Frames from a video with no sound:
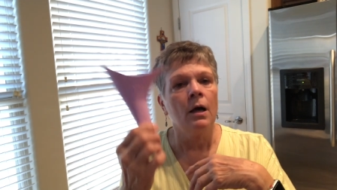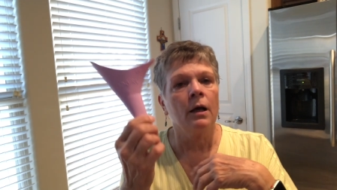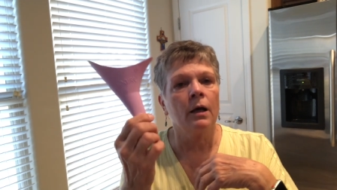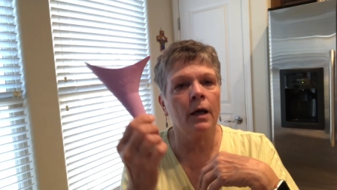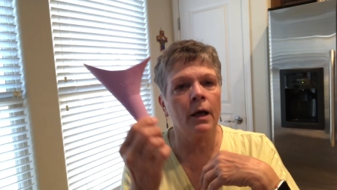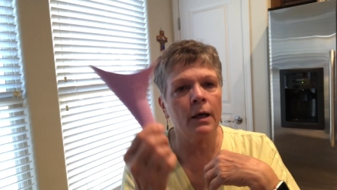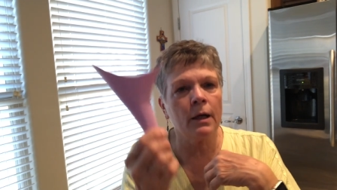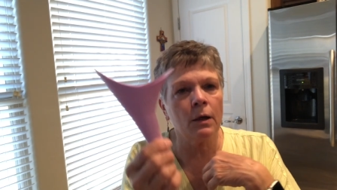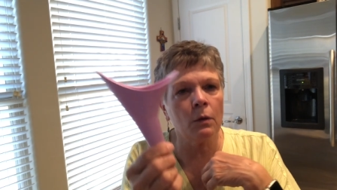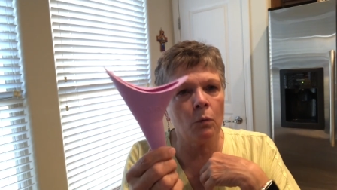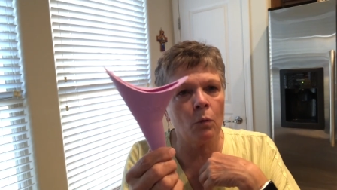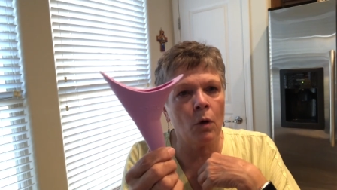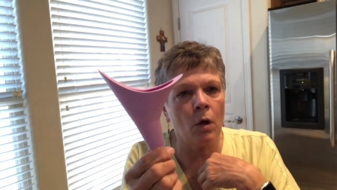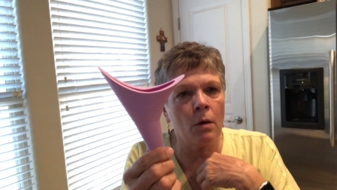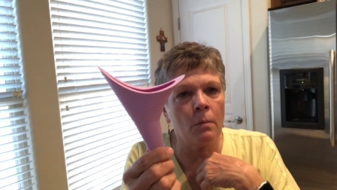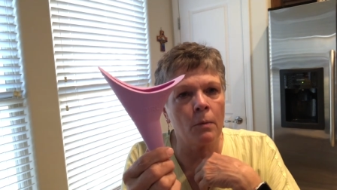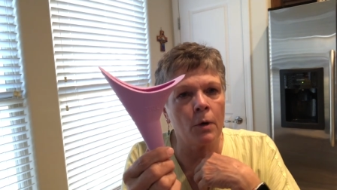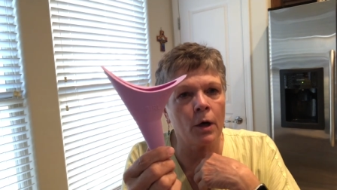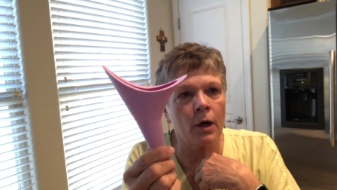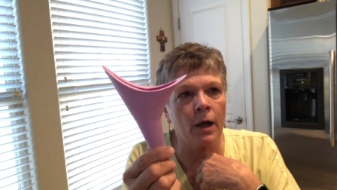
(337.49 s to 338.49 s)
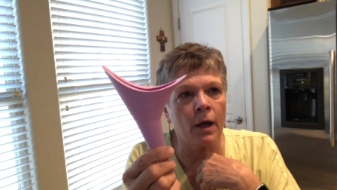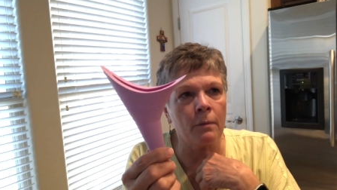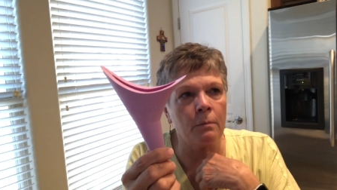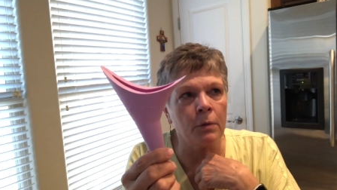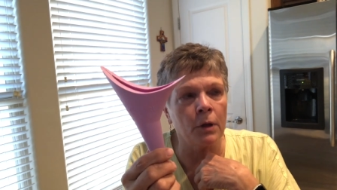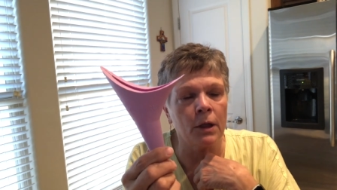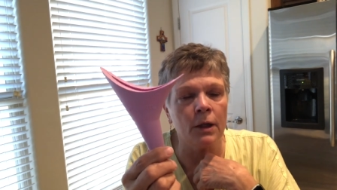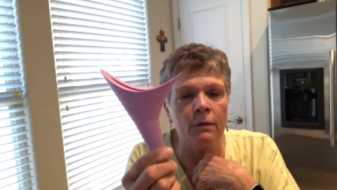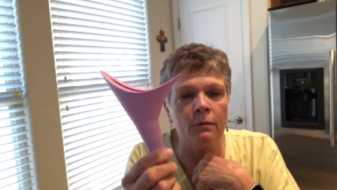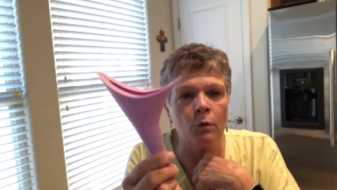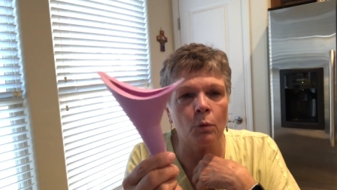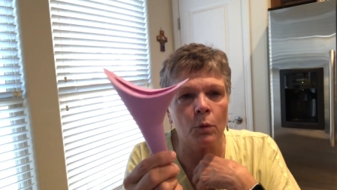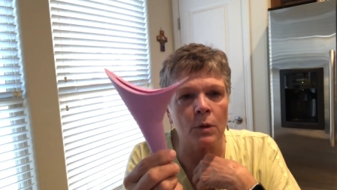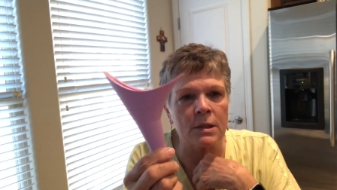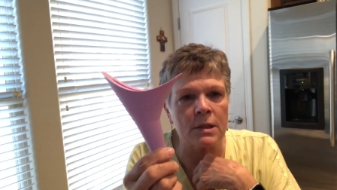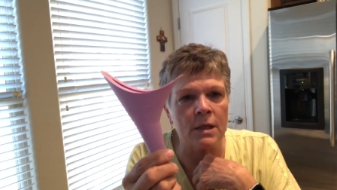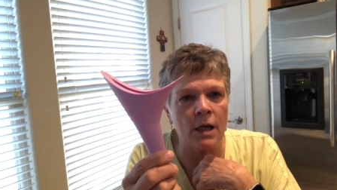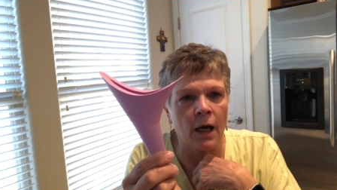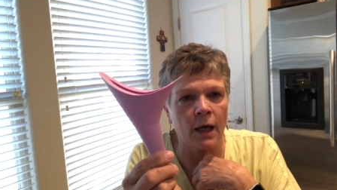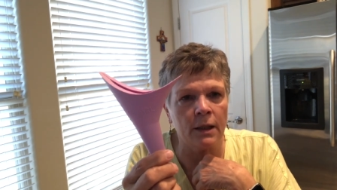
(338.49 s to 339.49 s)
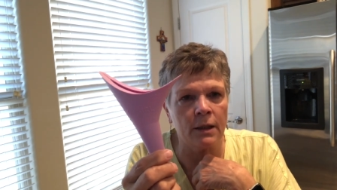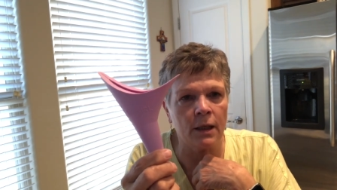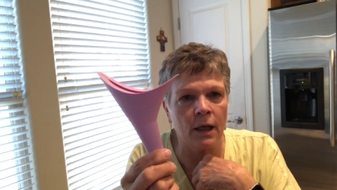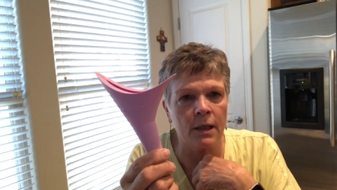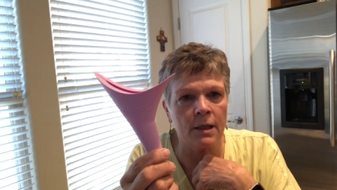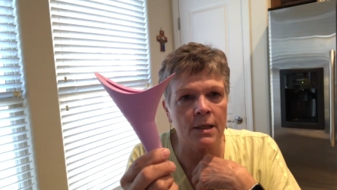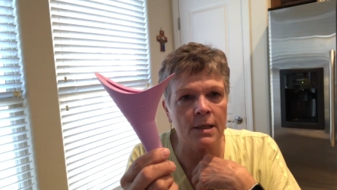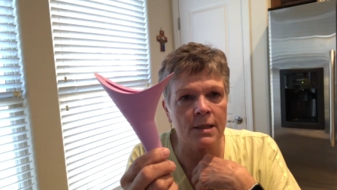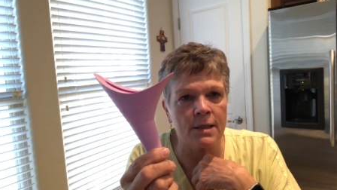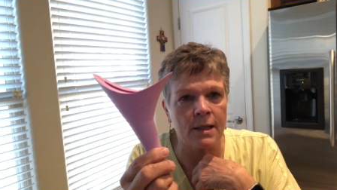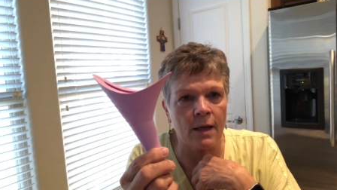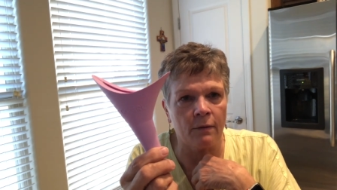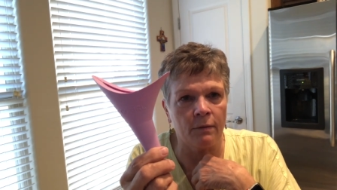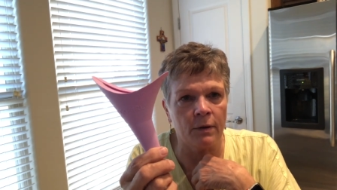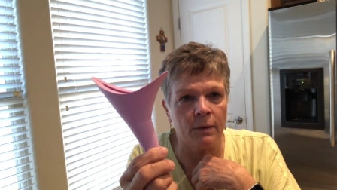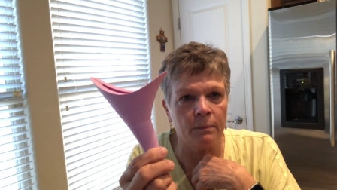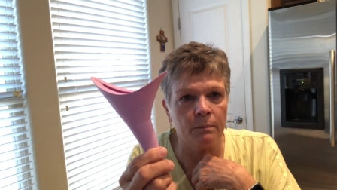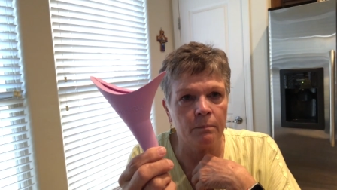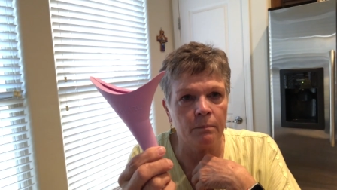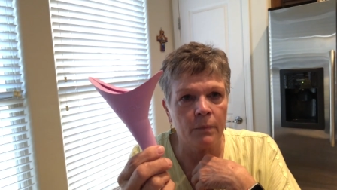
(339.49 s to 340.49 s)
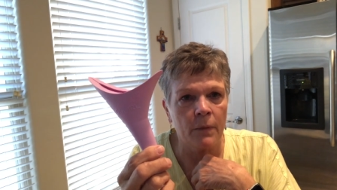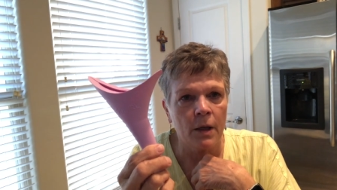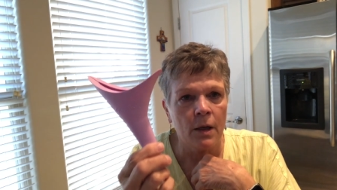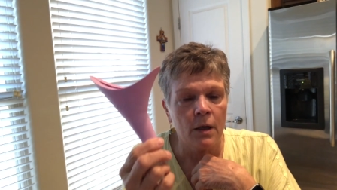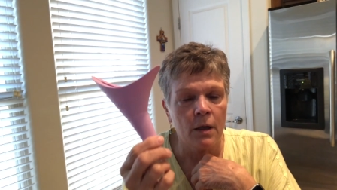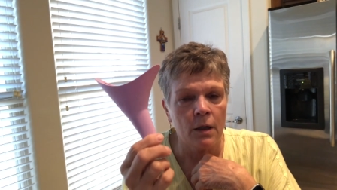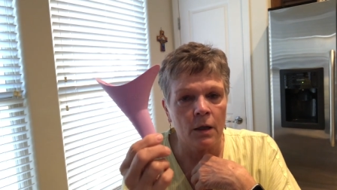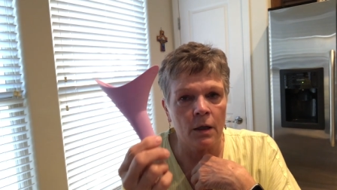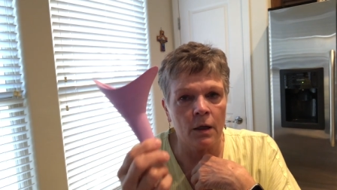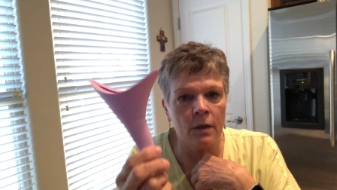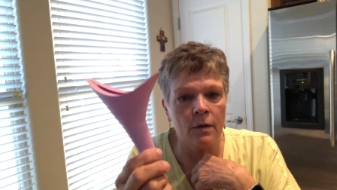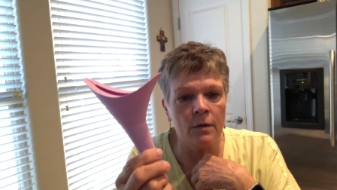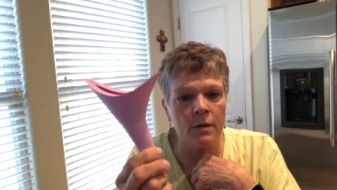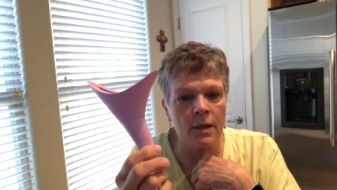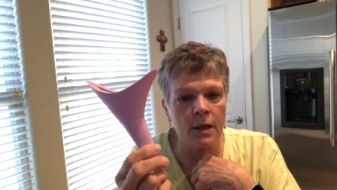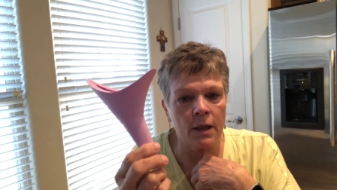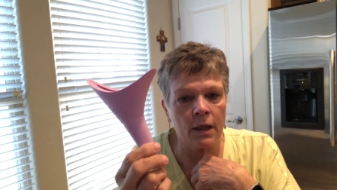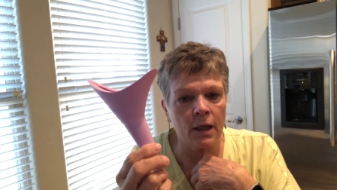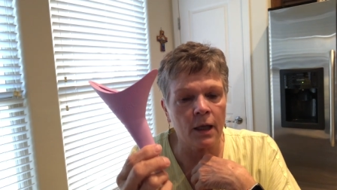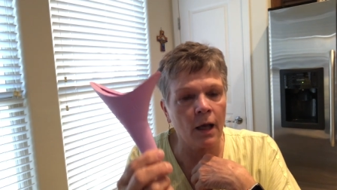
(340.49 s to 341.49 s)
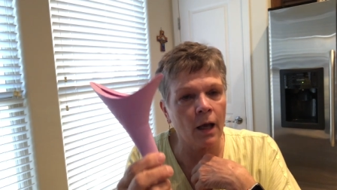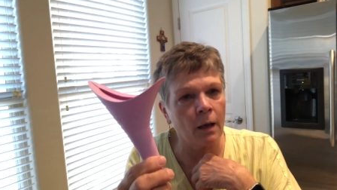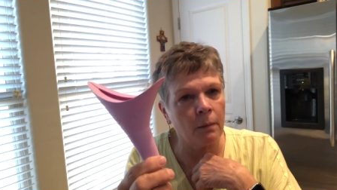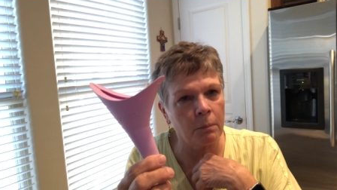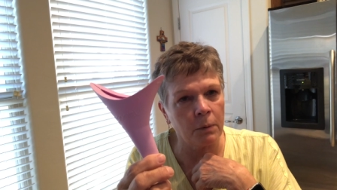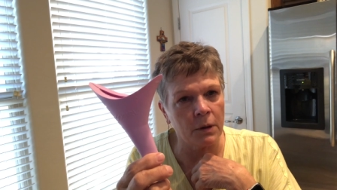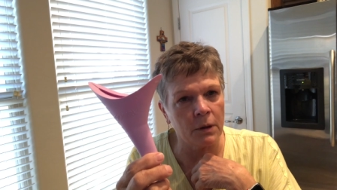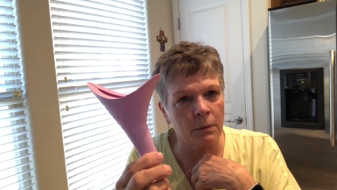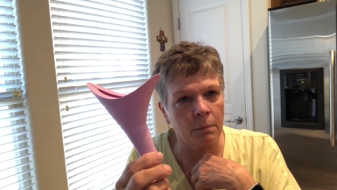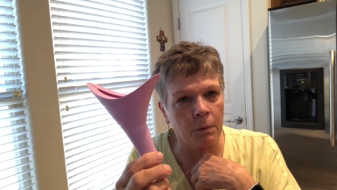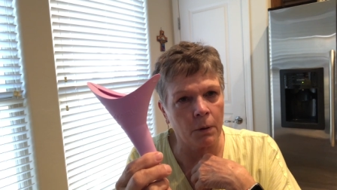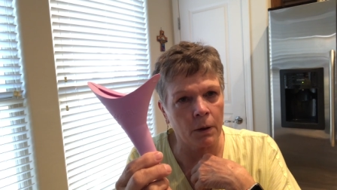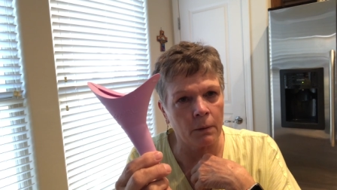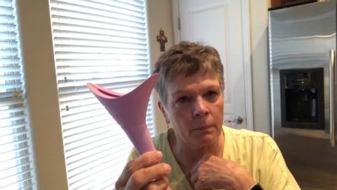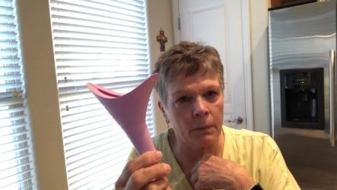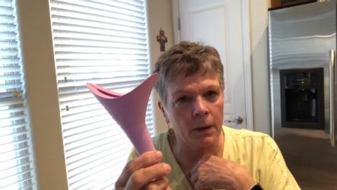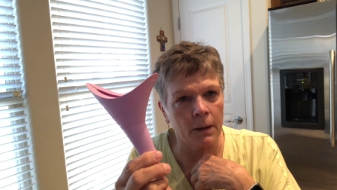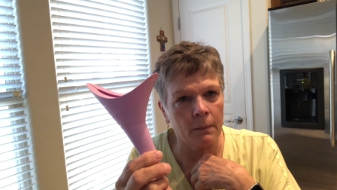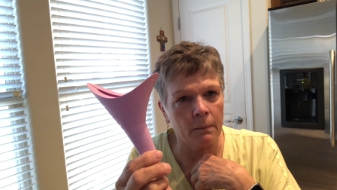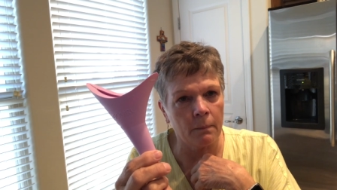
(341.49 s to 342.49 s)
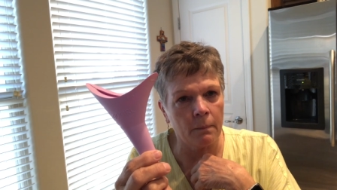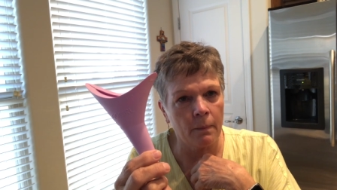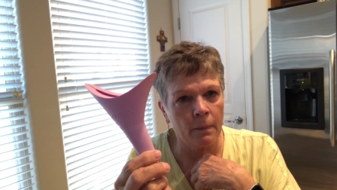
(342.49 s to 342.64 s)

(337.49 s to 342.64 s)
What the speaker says: Got it at Walmart, I believe it was $9.97 in the camping department.